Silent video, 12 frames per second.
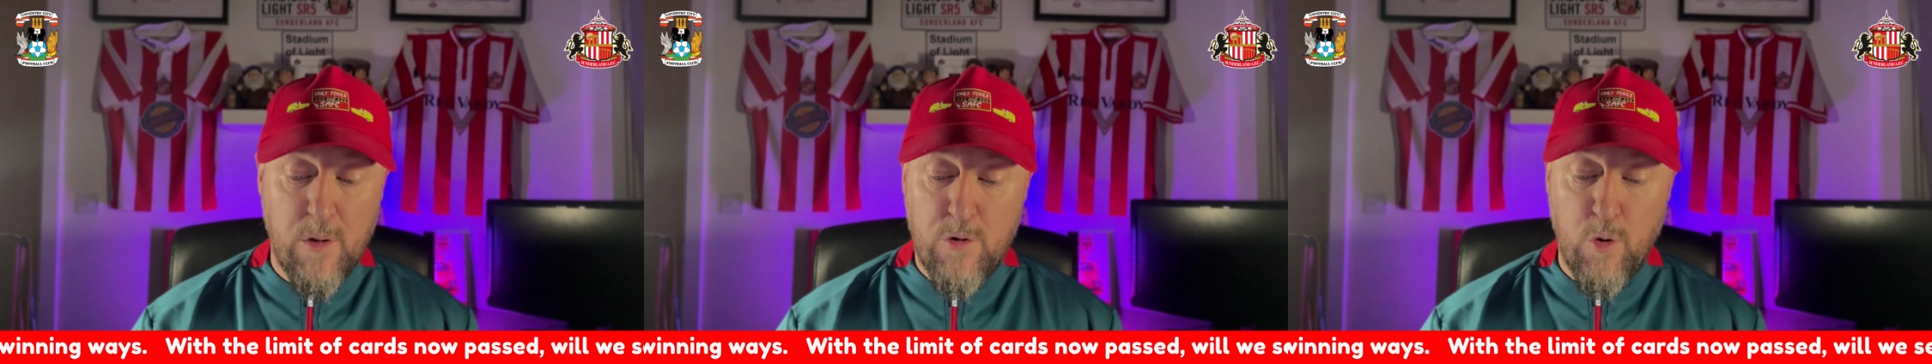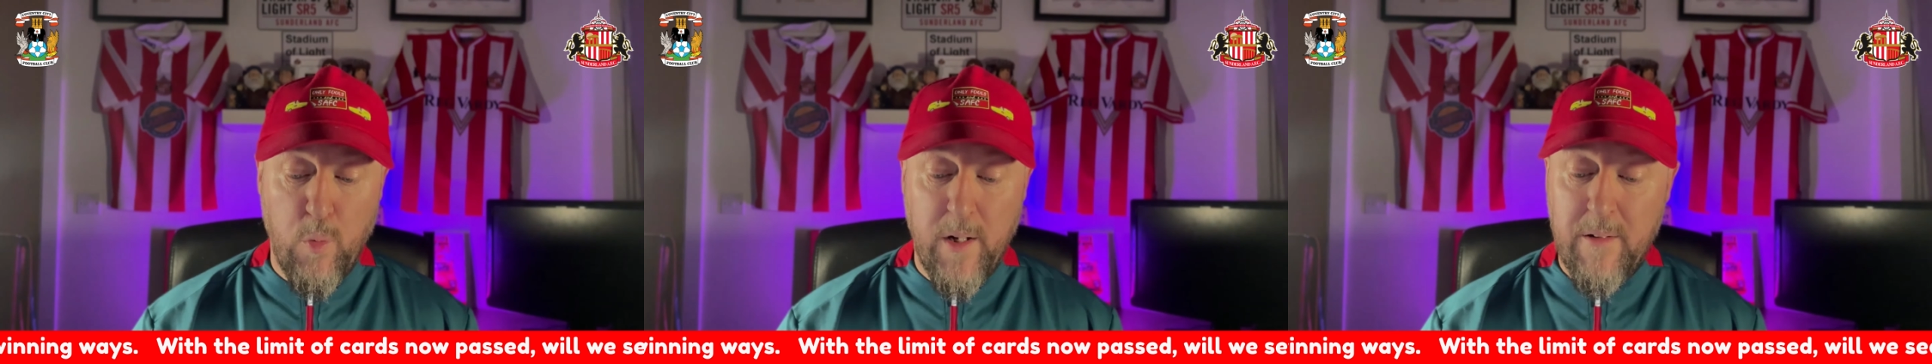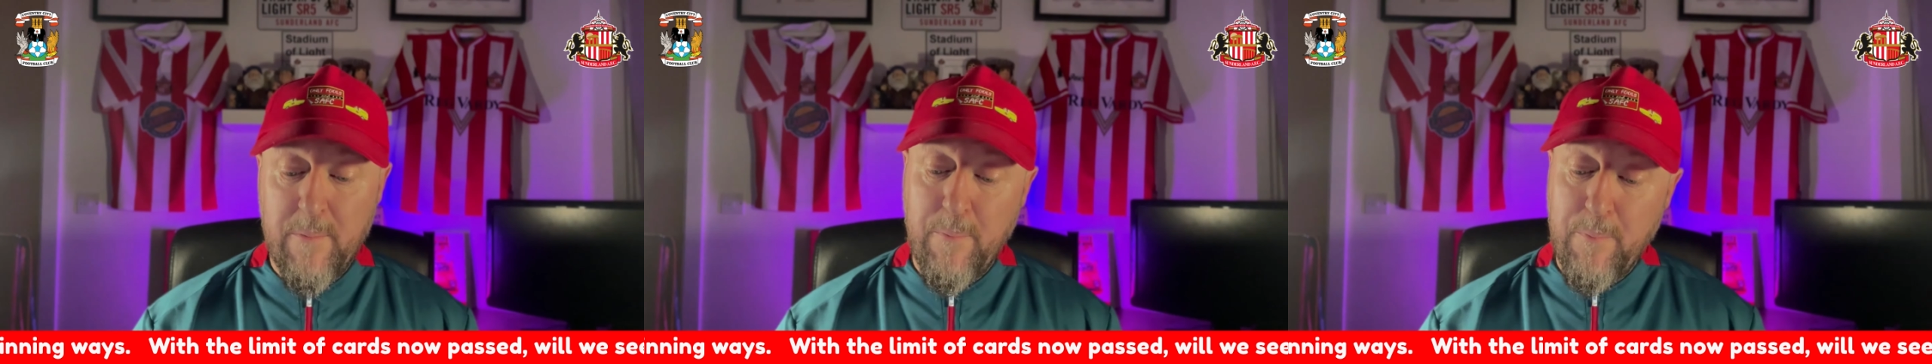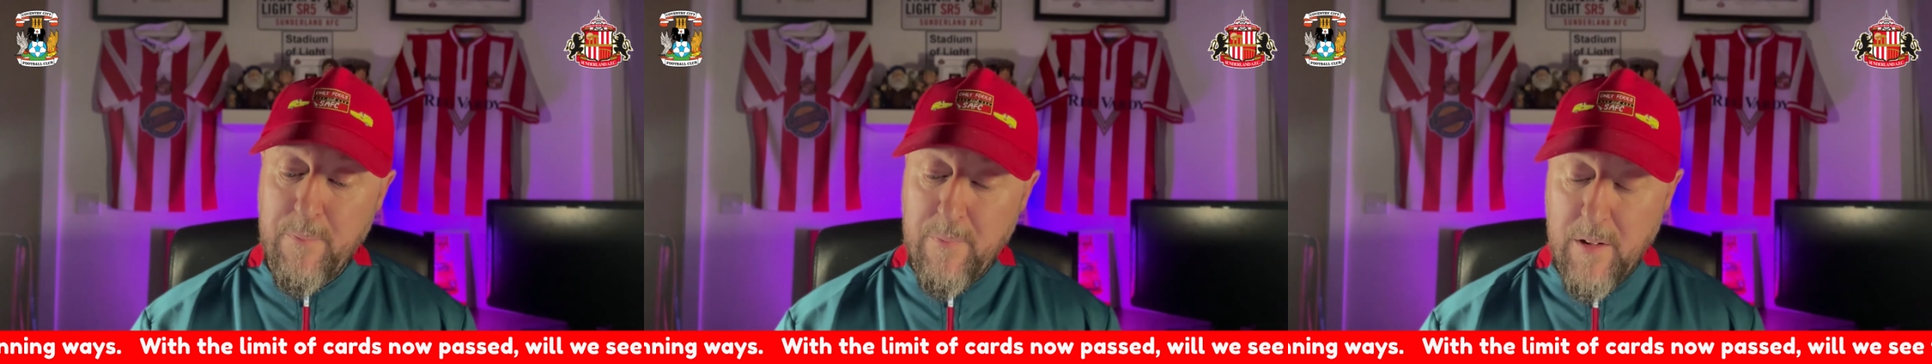to win,
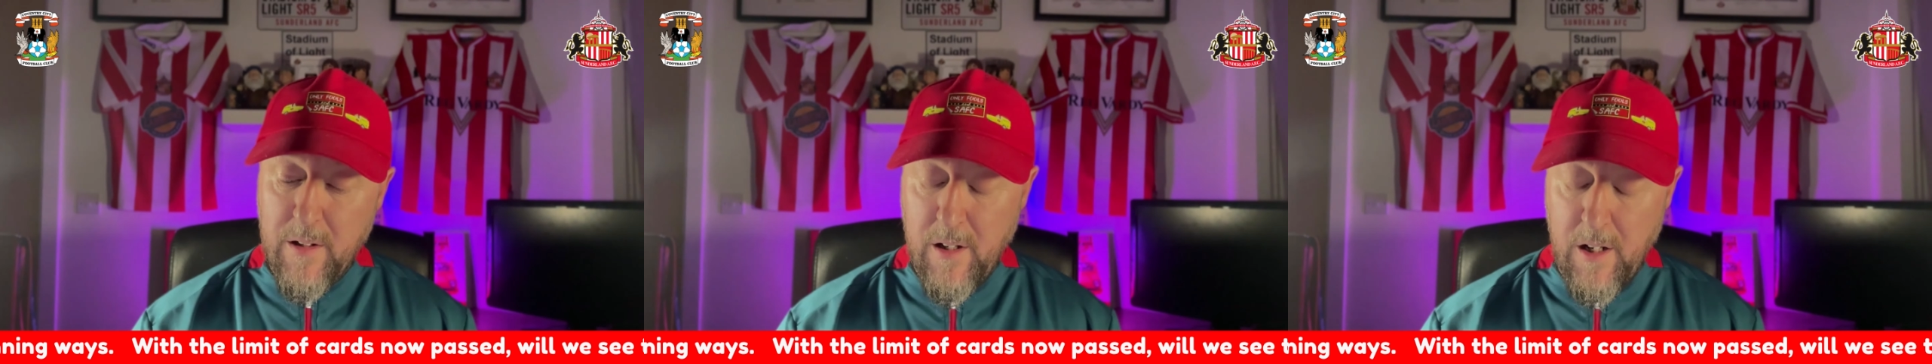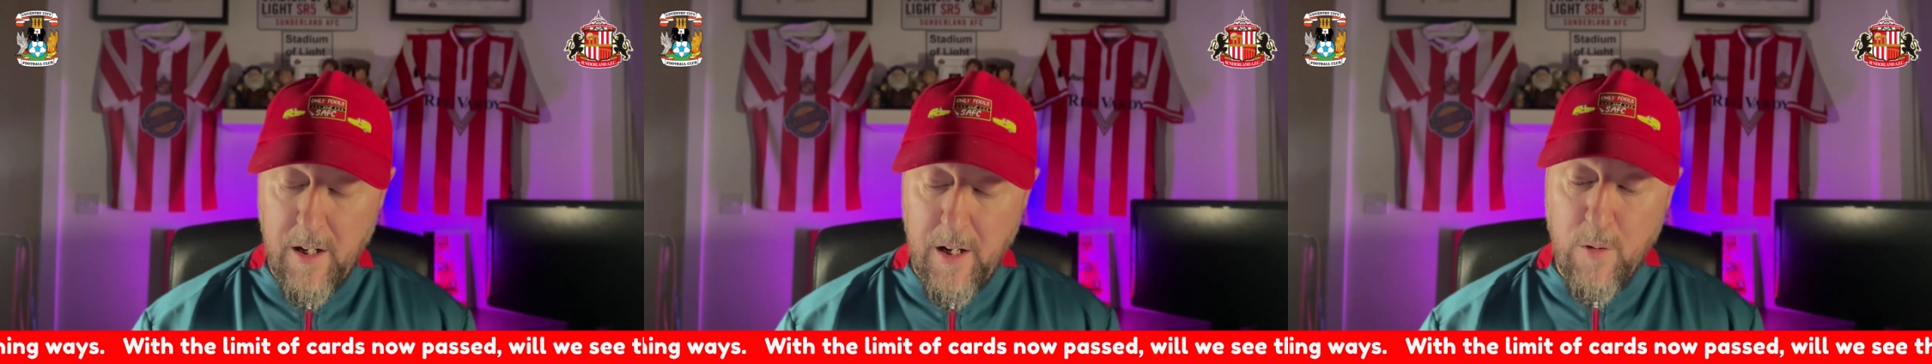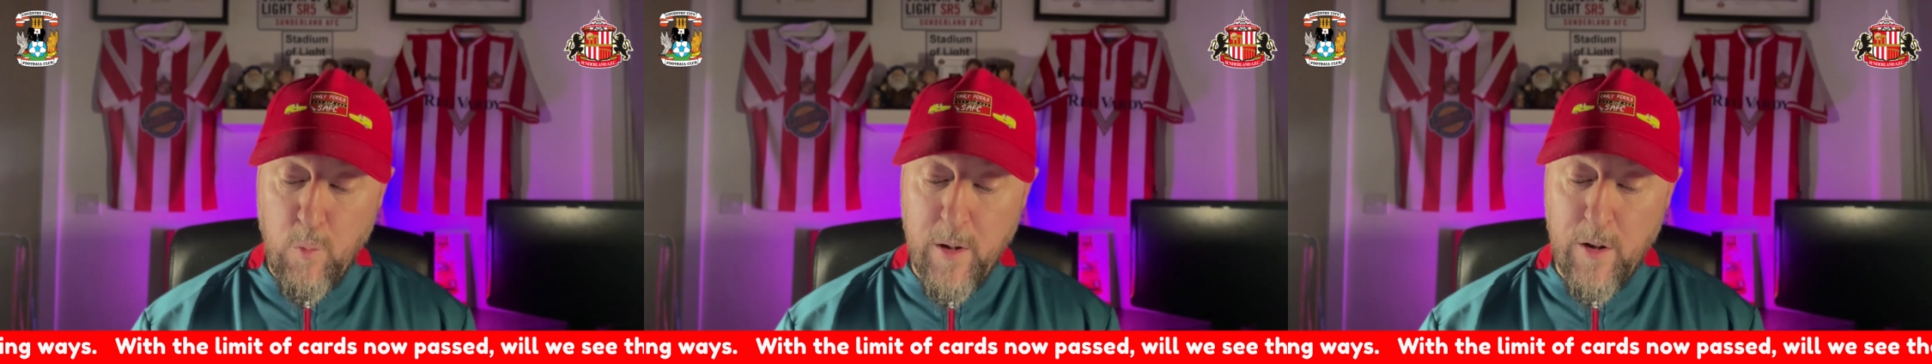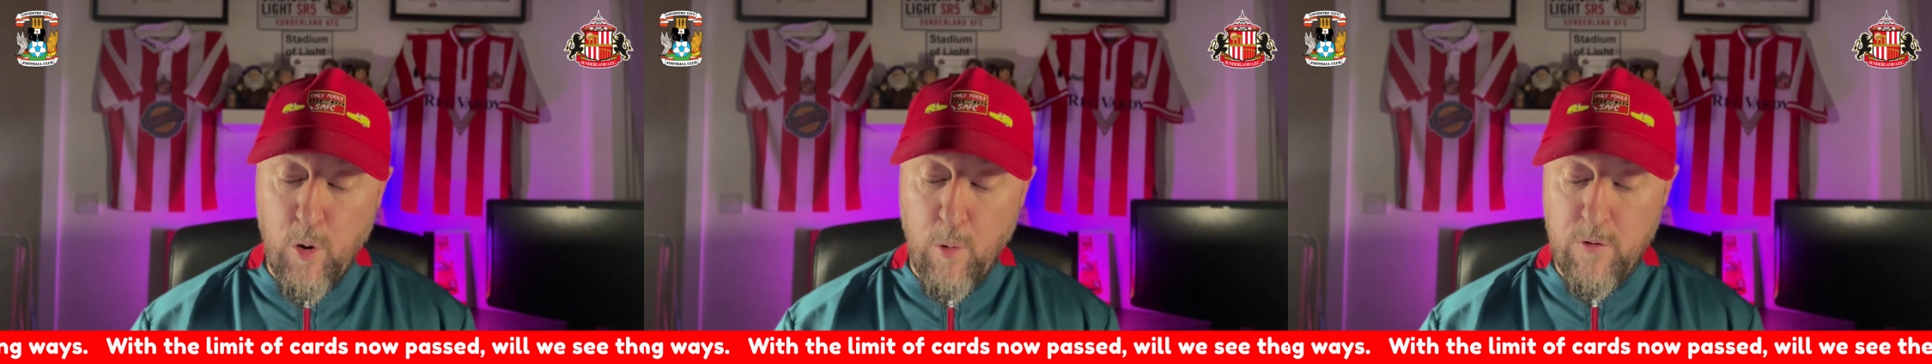and
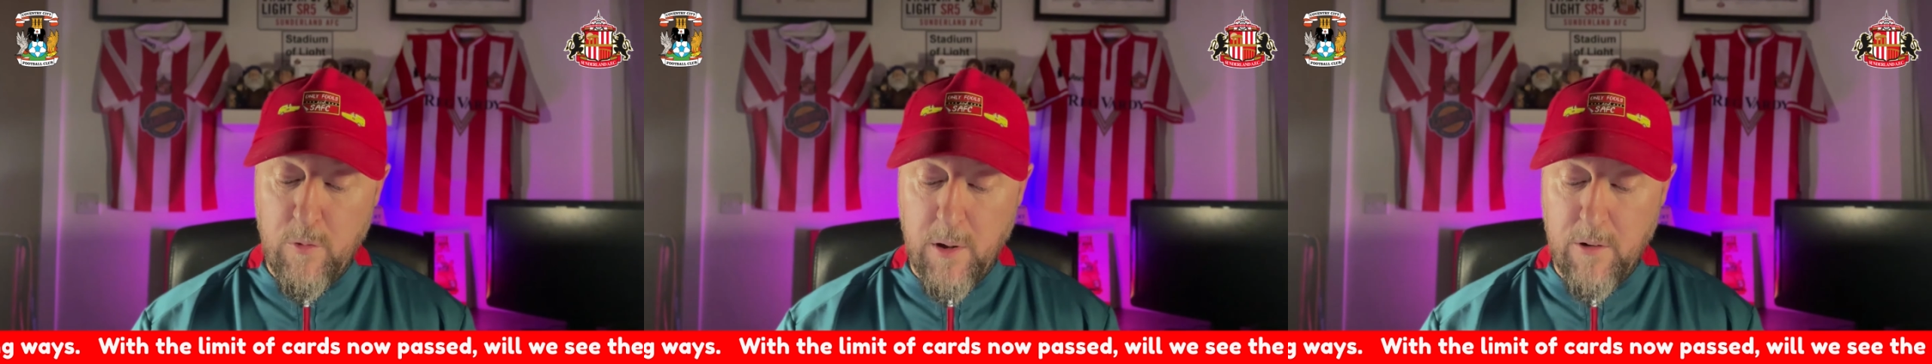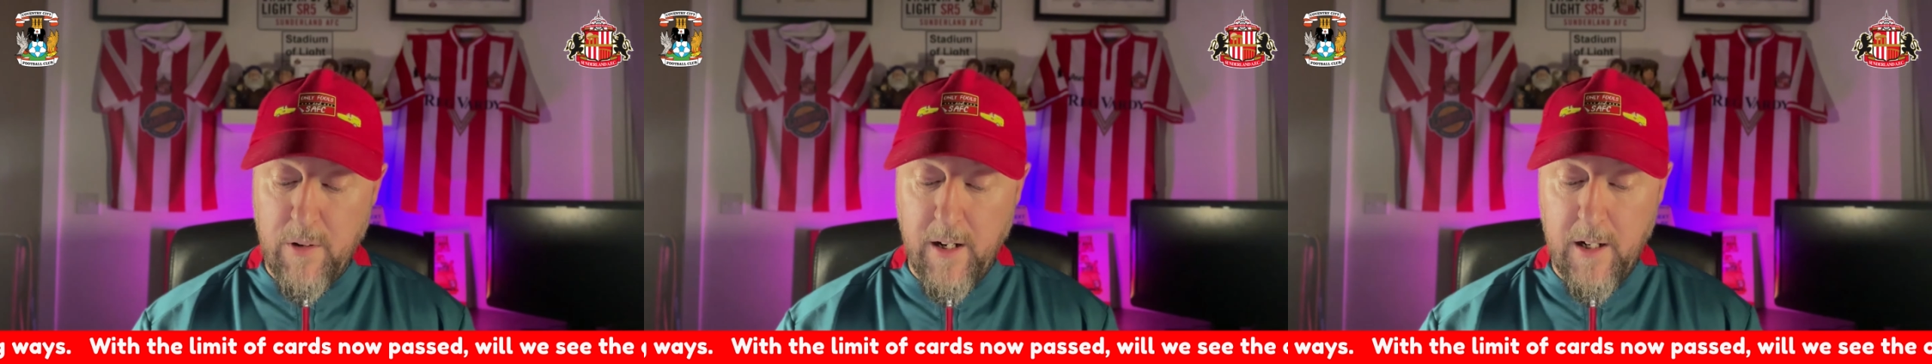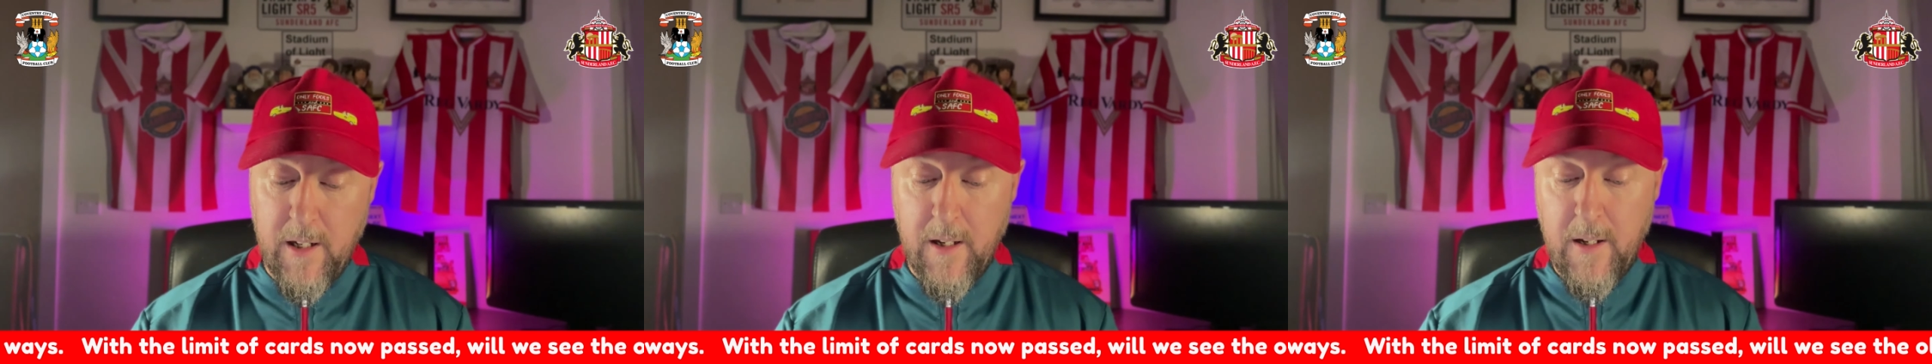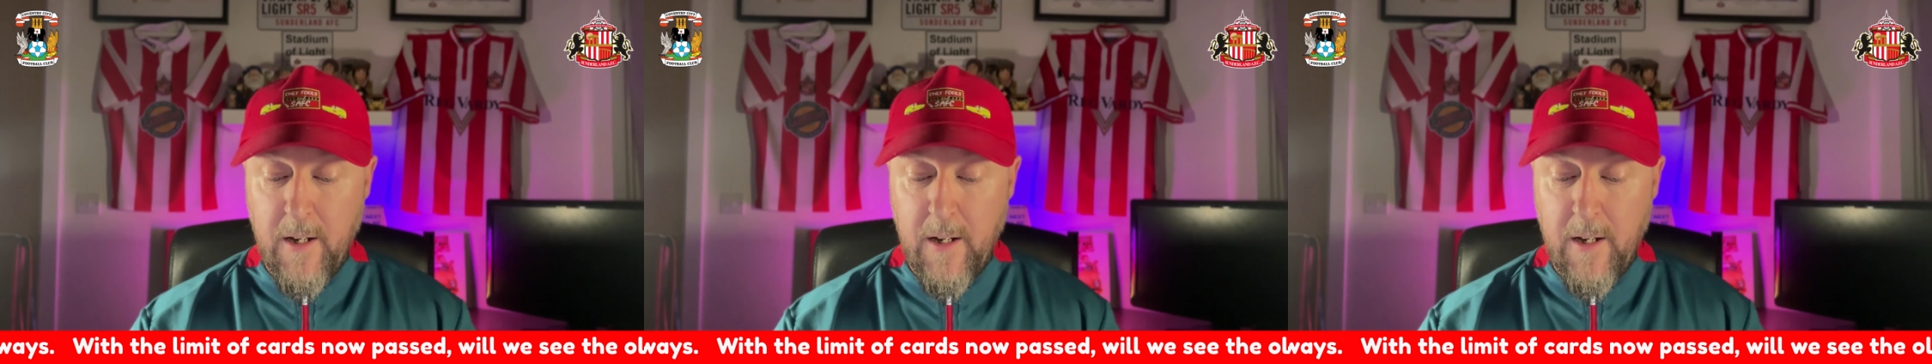win comfortably, really.